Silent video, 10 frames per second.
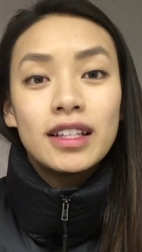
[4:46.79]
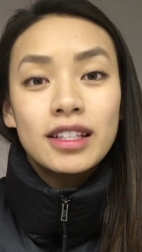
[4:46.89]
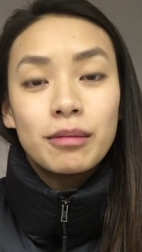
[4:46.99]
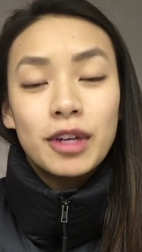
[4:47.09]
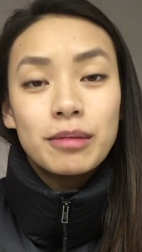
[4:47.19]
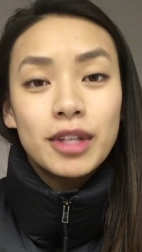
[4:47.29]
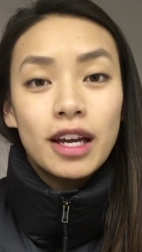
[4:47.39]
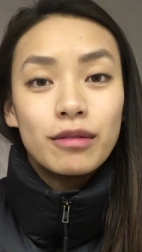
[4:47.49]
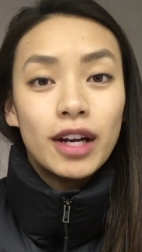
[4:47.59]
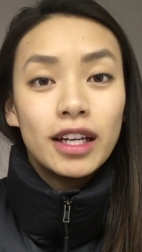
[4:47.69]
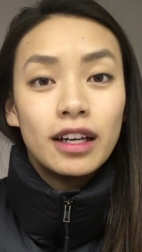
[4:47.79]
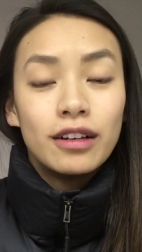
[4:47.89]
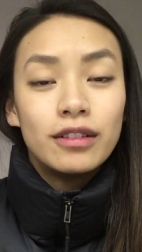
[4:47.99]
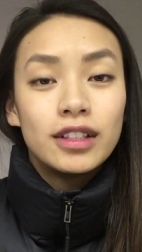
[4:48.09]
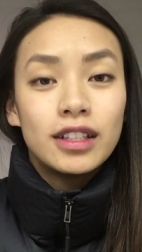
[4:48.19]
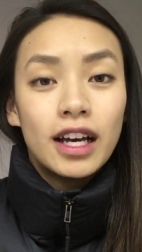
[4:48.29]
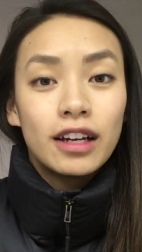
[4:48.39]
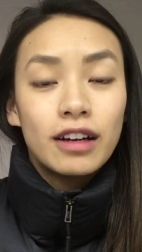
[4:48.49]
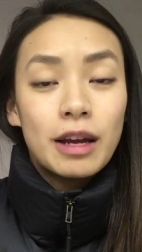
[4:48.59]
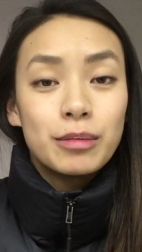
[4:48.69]
Sometimes I write out
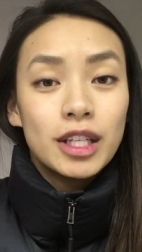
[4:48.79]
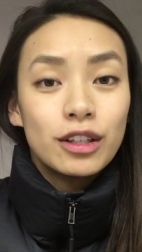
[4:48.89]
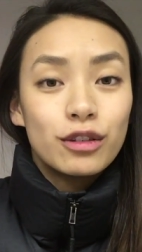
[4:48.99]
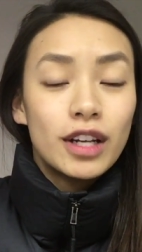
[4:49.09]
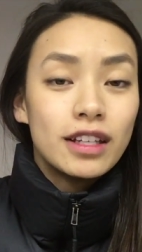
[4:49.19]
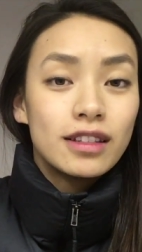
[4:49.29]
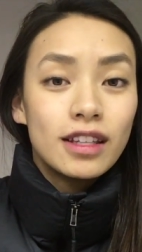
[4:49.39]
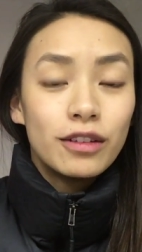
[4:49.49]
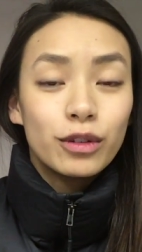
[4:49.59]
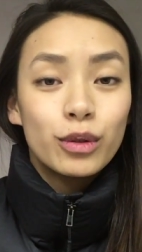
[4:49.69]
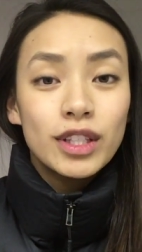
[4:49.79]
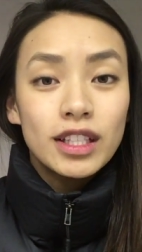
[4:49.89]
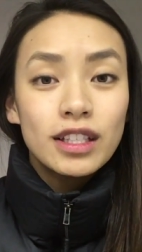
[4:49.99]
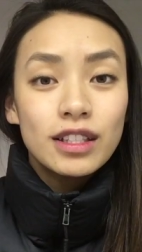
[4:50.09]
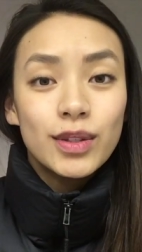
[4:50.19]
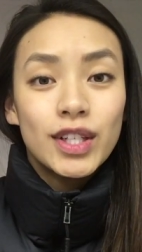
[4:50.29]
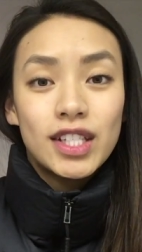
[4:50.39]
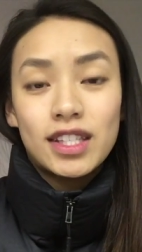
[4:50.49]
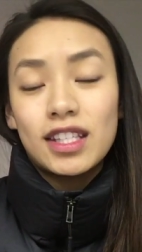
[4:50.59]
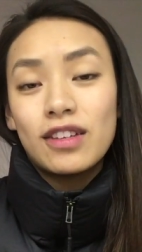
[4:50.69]
diagrams and create self-quizzes, so I
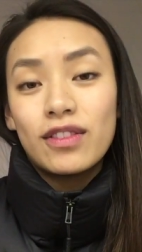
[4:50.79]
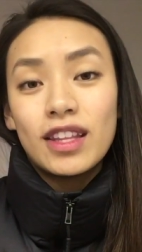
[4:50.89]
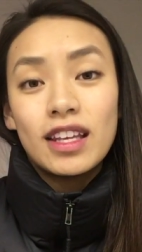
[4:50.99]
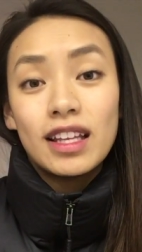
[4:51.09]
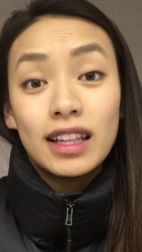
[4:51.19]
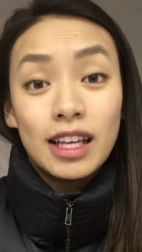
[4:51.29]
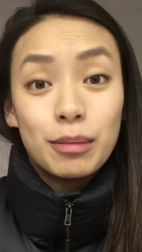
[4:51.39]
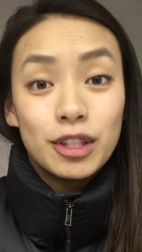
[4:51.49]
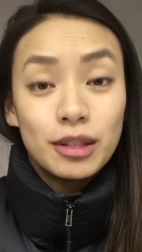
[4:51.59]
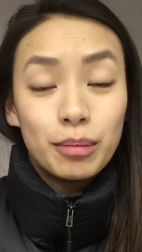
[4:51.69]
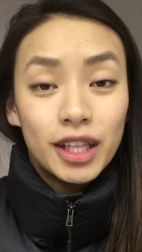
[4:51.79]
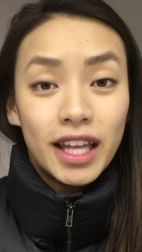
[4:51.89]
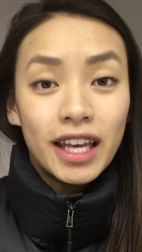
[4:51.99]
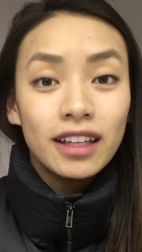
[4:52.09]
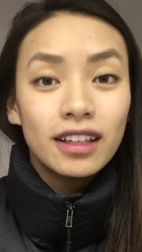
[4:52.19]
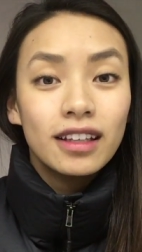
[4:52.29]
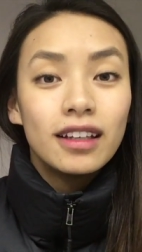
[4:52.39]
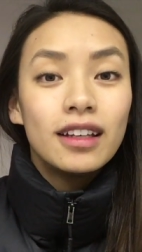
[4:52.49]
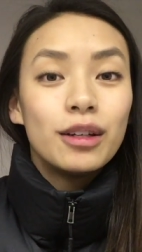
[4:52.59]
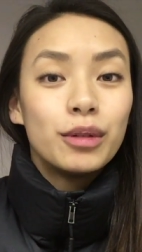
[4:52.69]
just leave the labels blank,
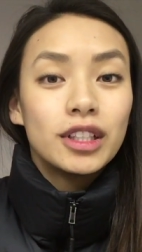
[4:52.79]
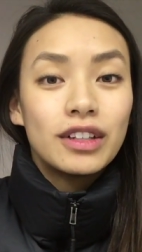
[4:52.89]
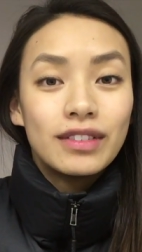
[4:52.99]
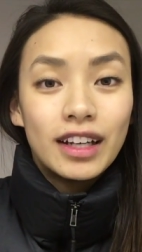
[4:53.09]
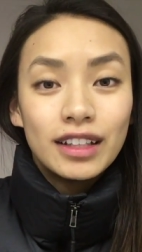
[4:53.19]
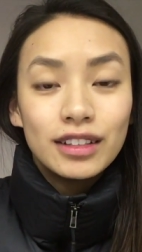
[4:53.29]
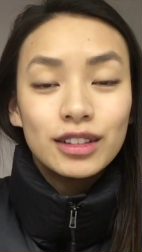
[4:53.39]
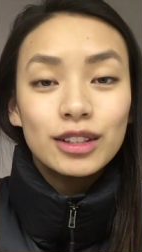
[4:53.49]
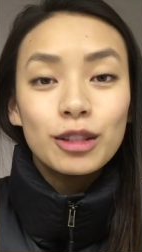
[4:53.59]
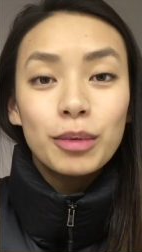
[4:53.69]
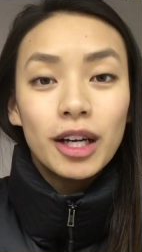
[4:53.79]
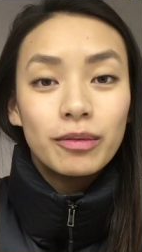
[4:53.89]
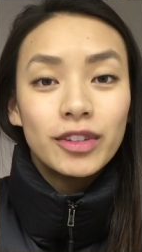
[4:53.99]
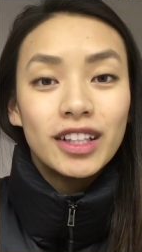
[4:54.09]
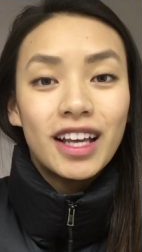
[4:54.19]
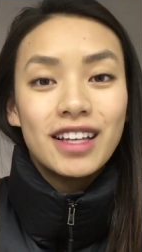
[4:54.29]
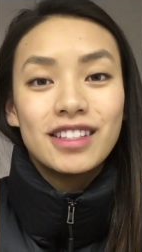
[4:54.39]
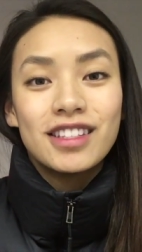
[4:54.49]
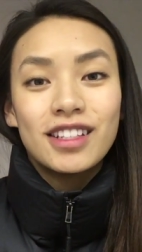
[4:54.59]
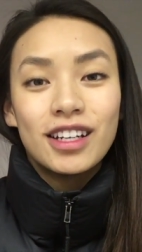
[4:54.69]
which I find super helpful
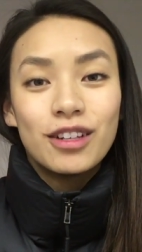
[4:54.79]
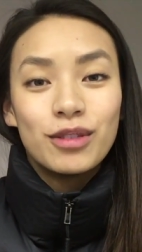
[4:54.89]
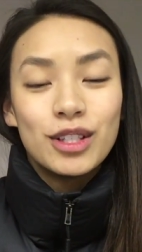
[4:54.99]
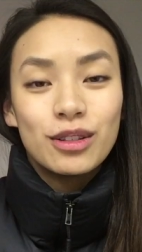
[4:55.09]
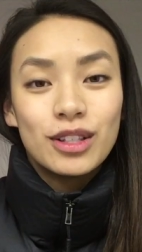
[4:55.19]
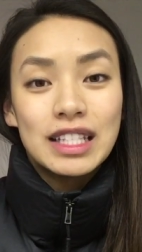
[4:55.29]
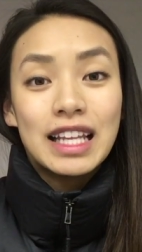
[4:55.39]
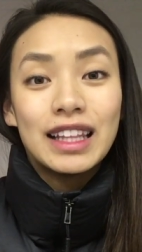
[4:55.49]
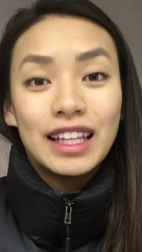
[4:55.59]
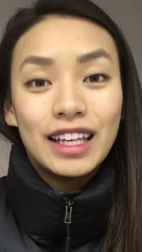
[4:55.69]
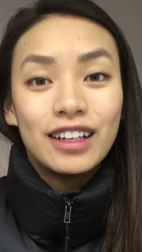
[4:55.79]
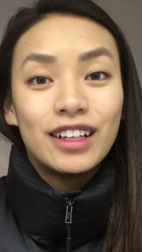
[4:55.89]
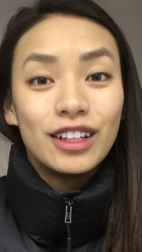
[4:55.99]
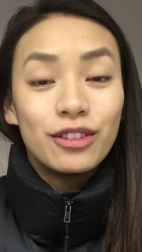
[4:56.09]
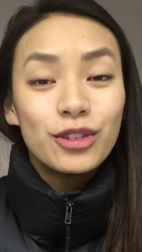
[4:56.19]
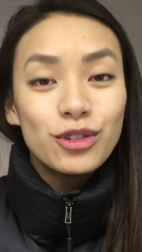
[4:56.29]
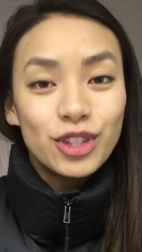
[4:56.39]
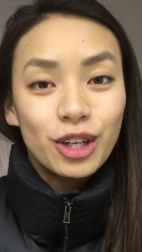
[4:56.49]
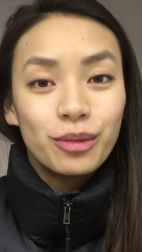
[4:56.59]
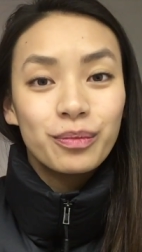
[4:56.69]
as a study resource later in the
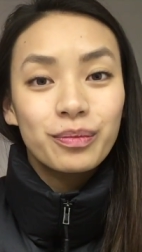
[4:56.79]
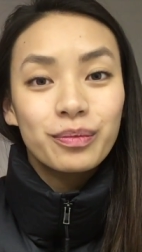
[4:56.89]
future.